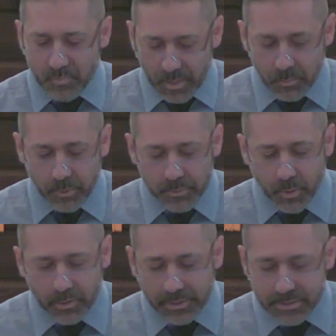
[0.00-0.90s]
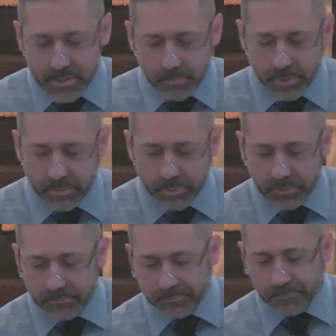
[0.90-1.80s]
we were talking to some
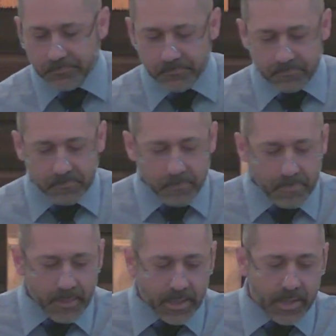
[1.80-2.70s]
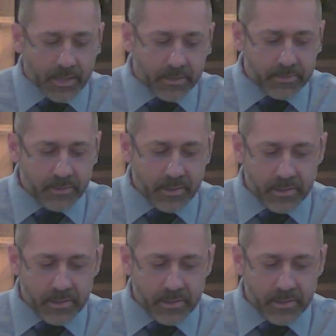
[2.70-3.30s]
people, and